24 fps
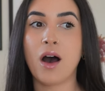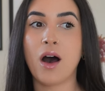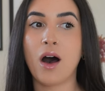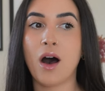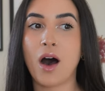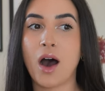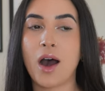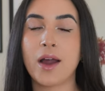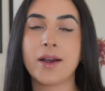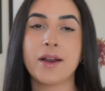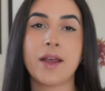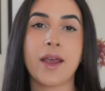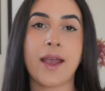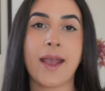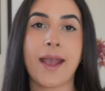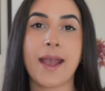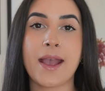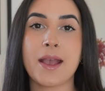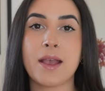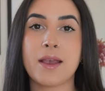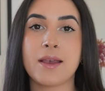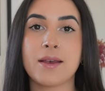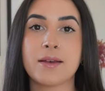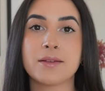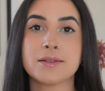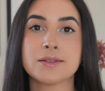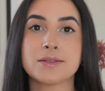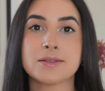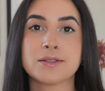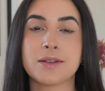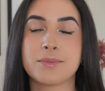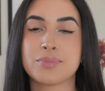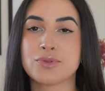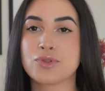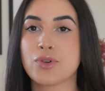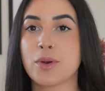on a
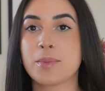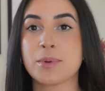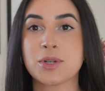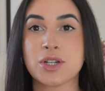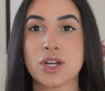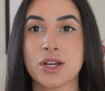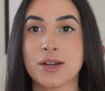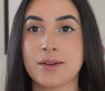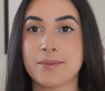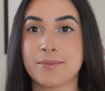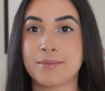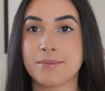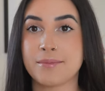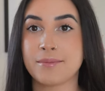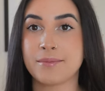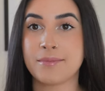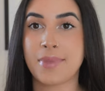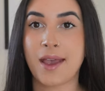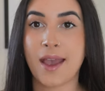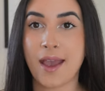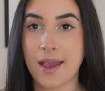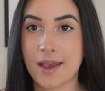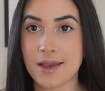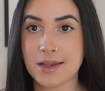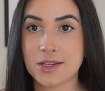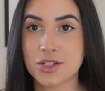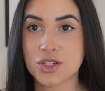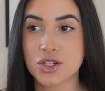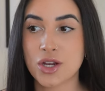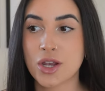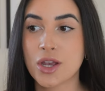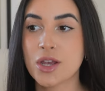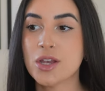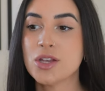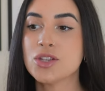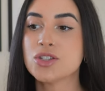subscription
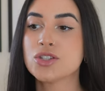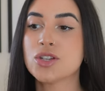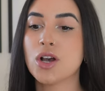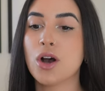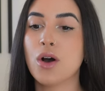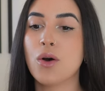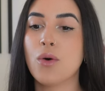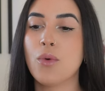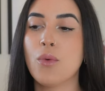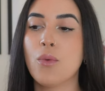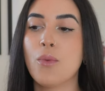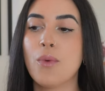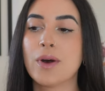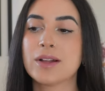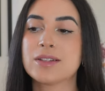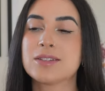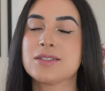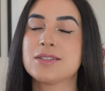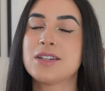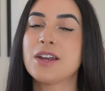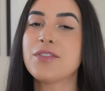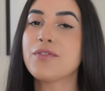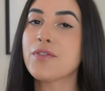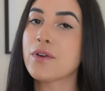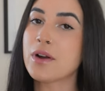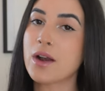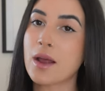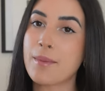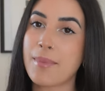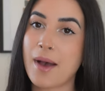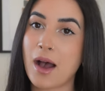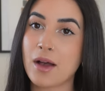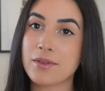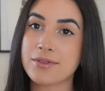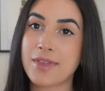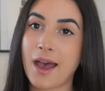page. So what's different
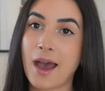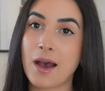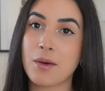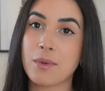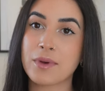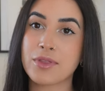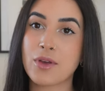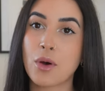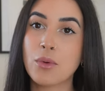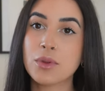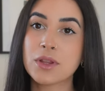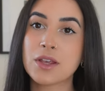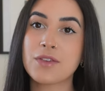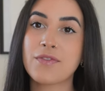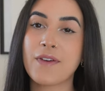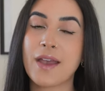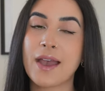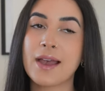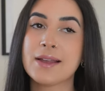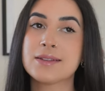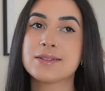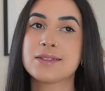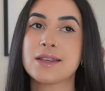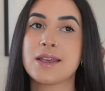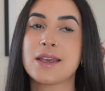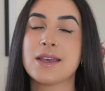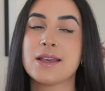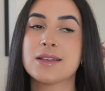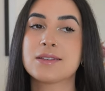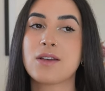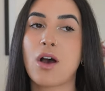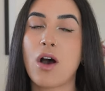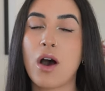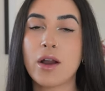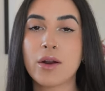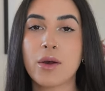about that with OnlyFans
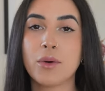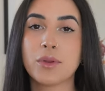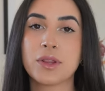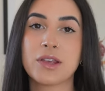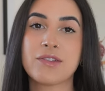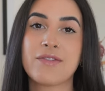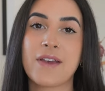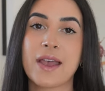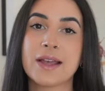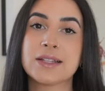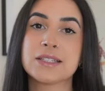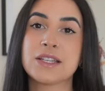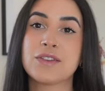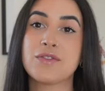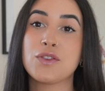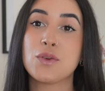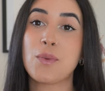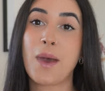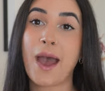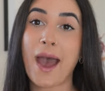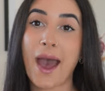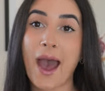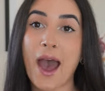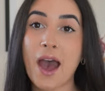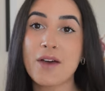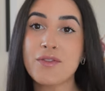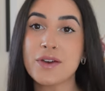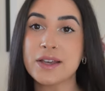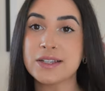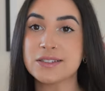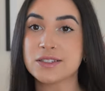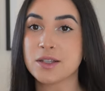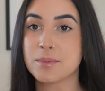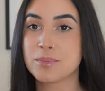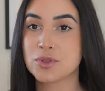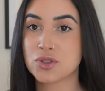is on OnlyFans, if you have
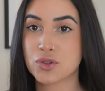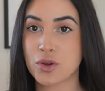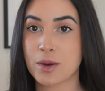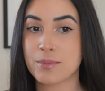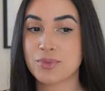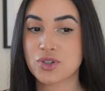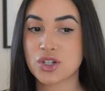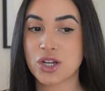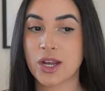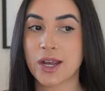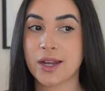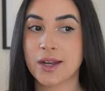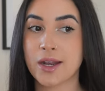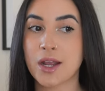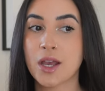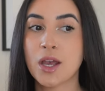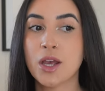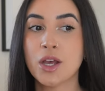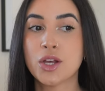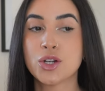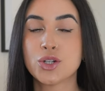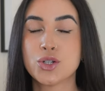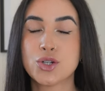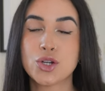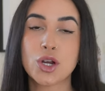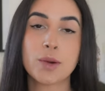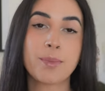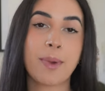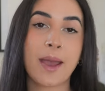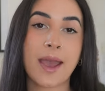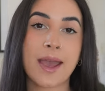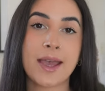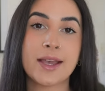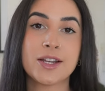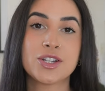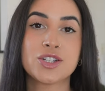a subscription to your
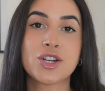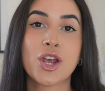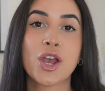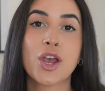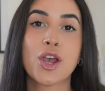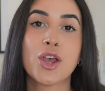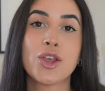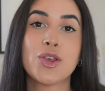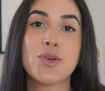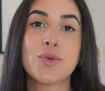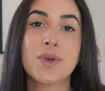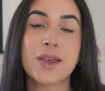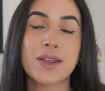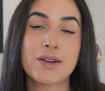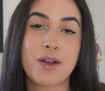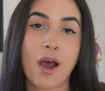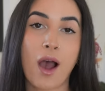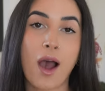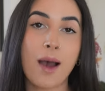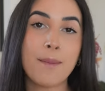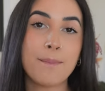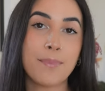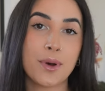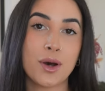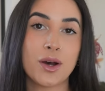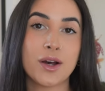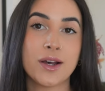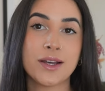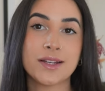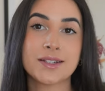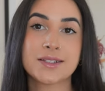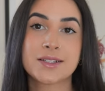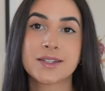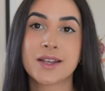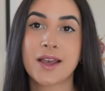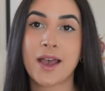page, you cannot
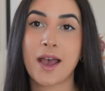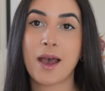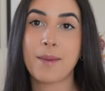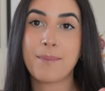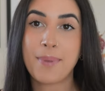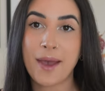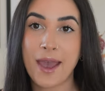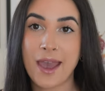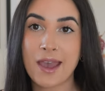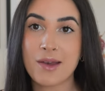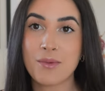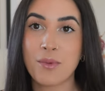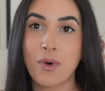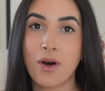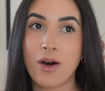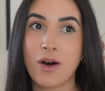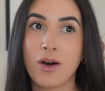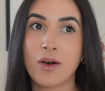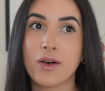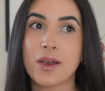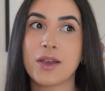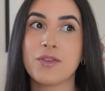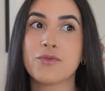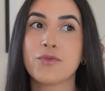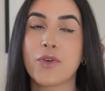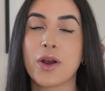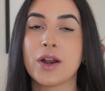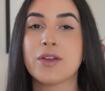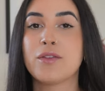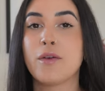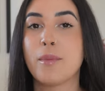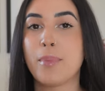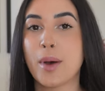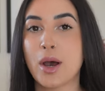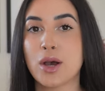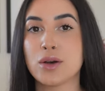put a paywall in front
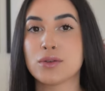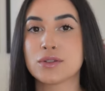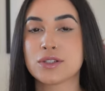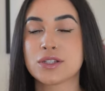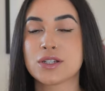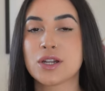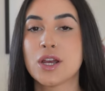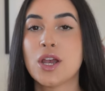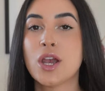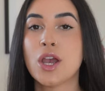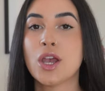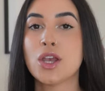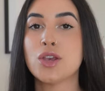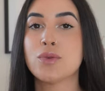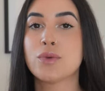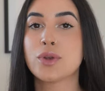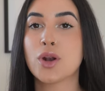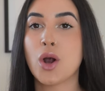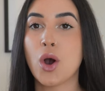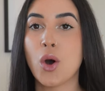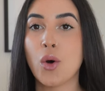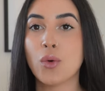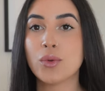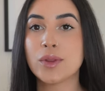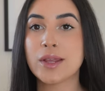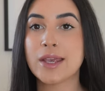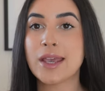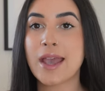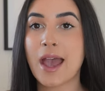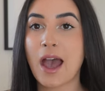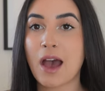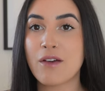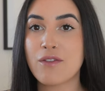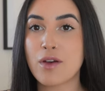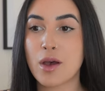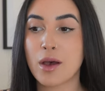of a post. You can only
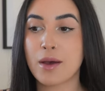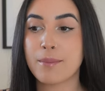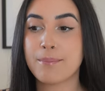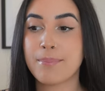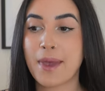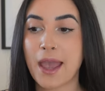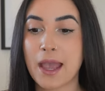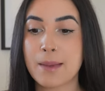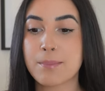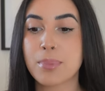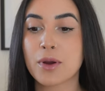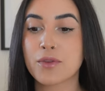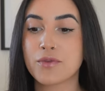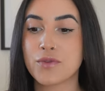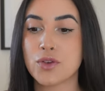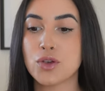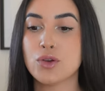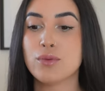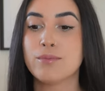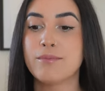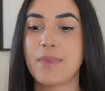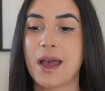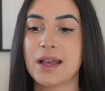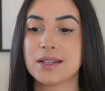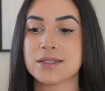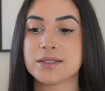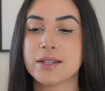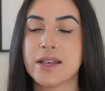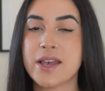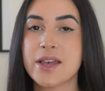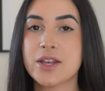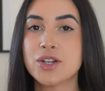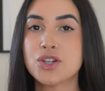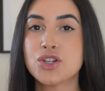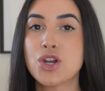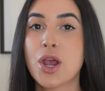have a pay-per-view
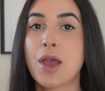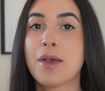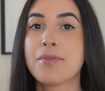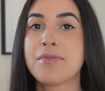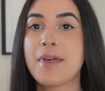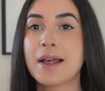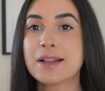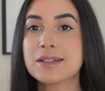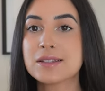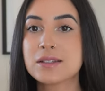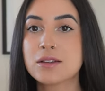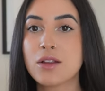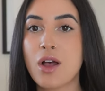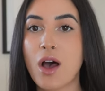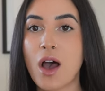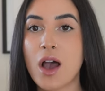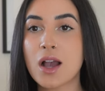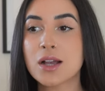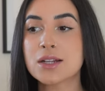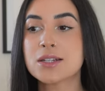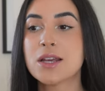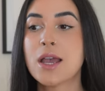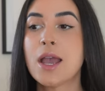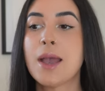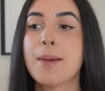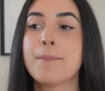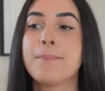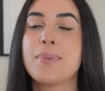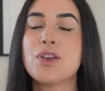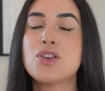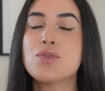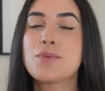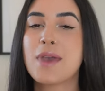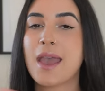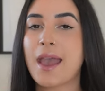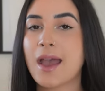message that's locked,
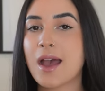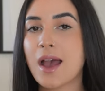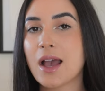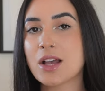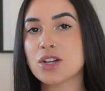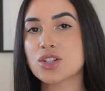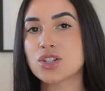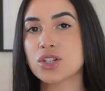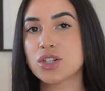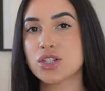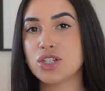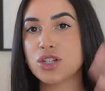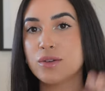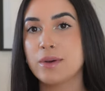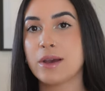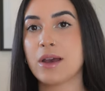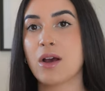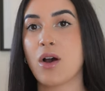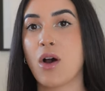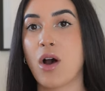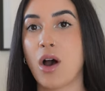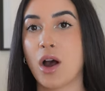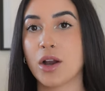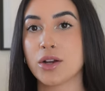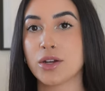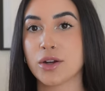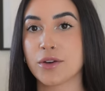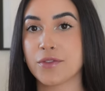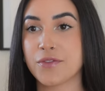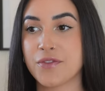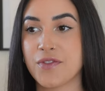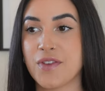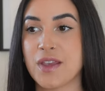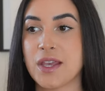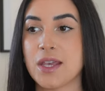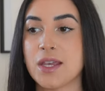but you can't actually do it on your
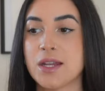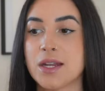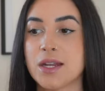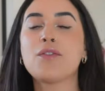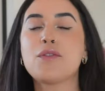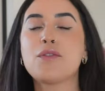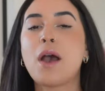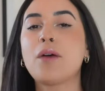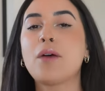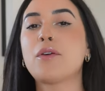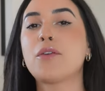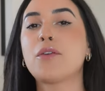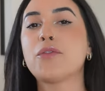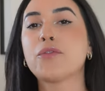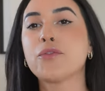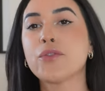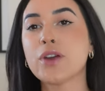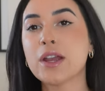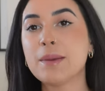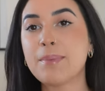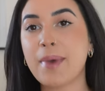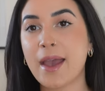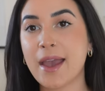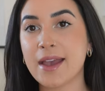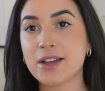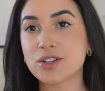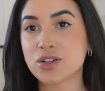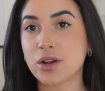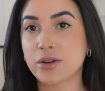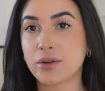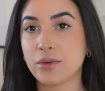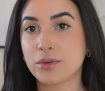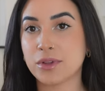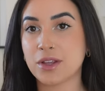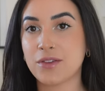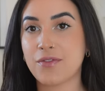feed. If you have a free page
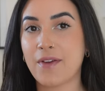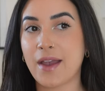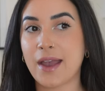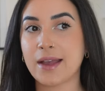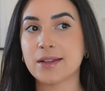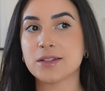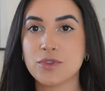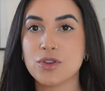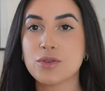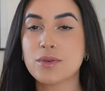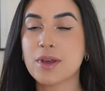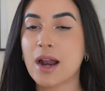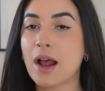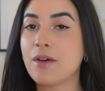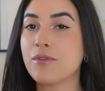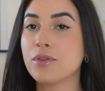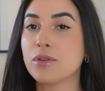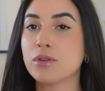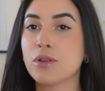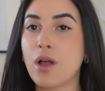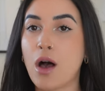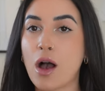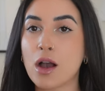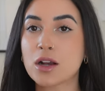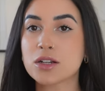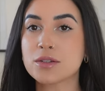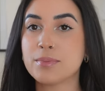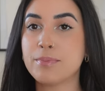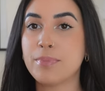on OnlyFans, you can have locked